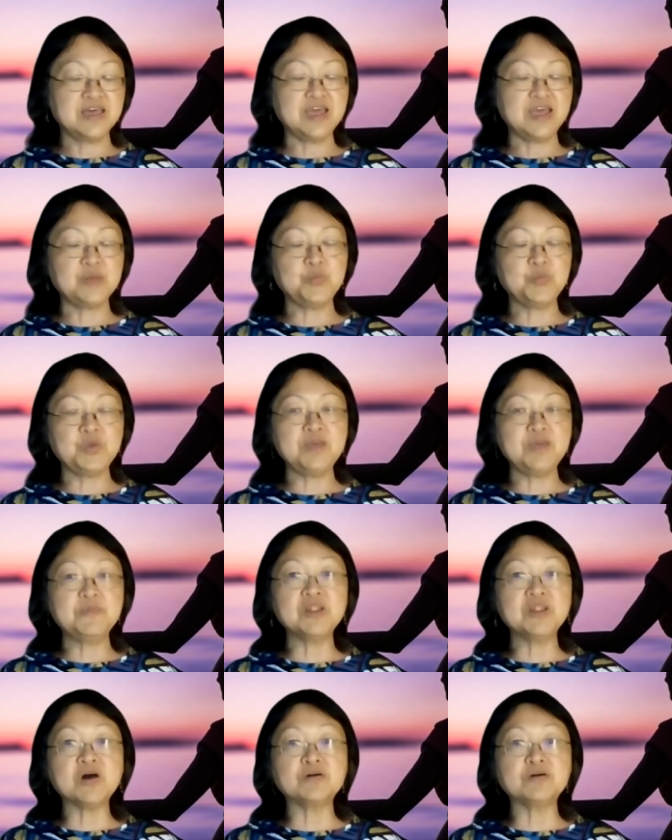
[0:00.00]
And we
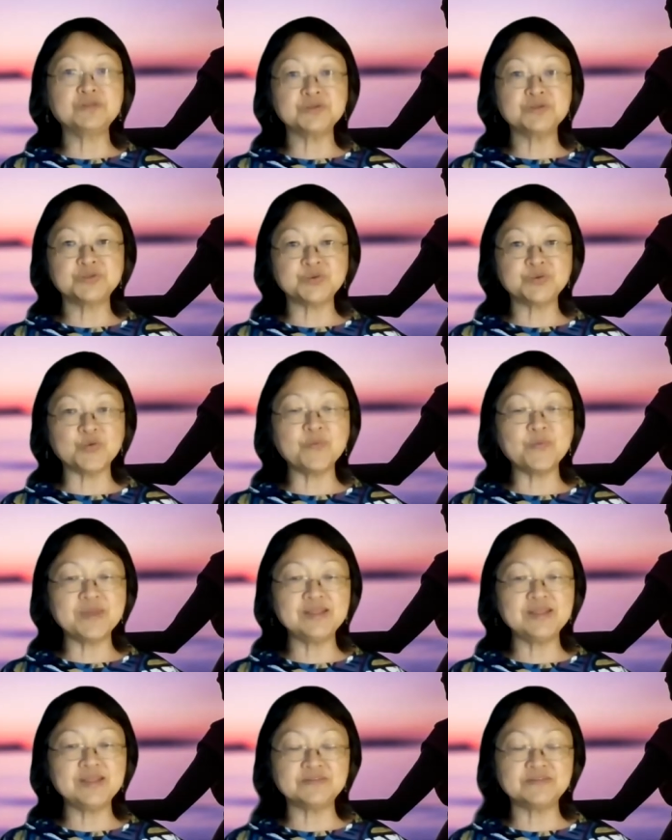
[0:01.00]
belong to so
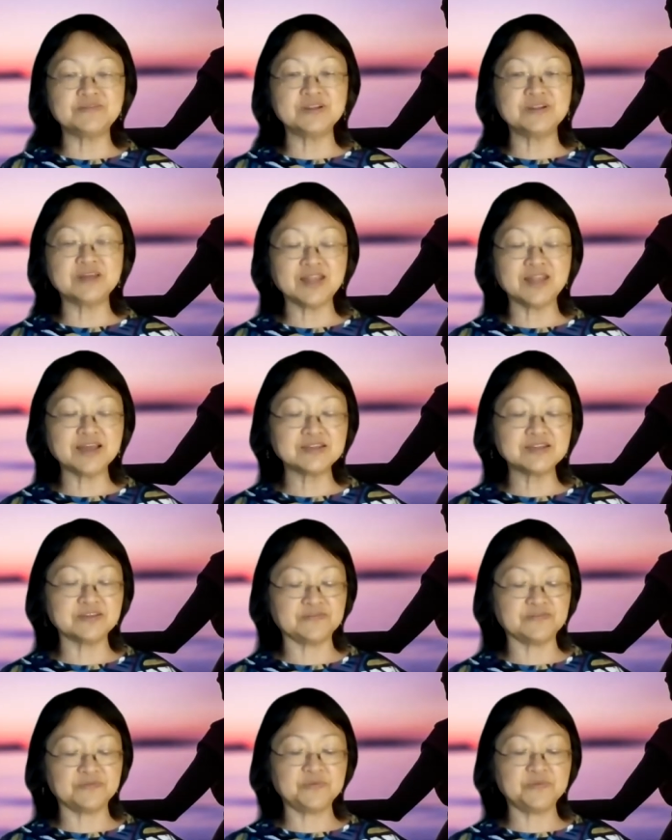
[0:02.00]
many different
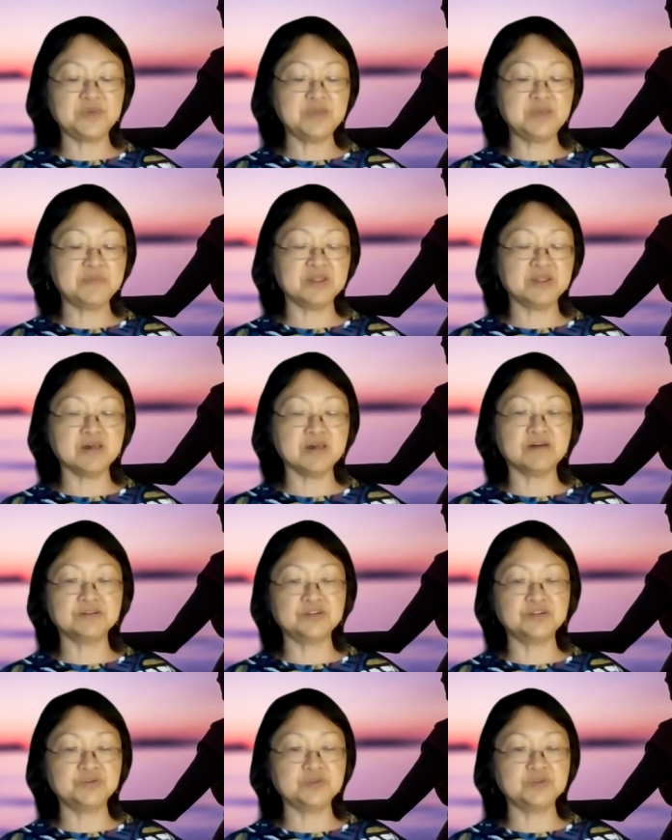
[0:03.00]
collectives. We belong
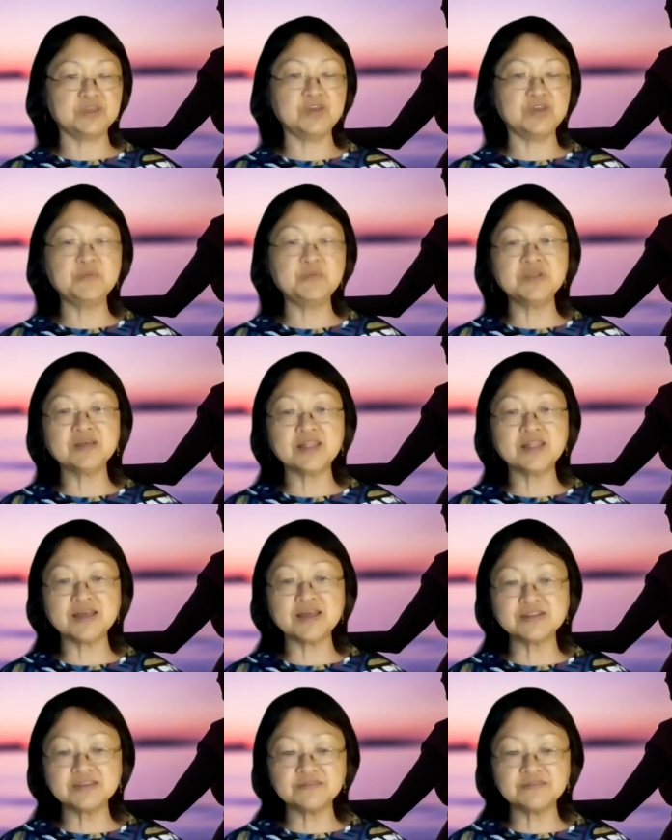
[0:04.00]
to the human
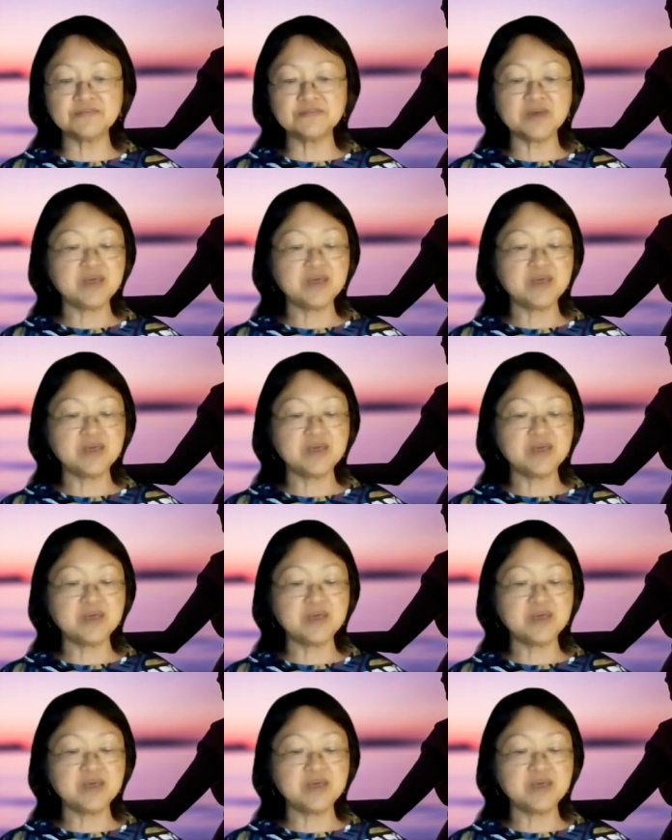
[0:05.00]
collective.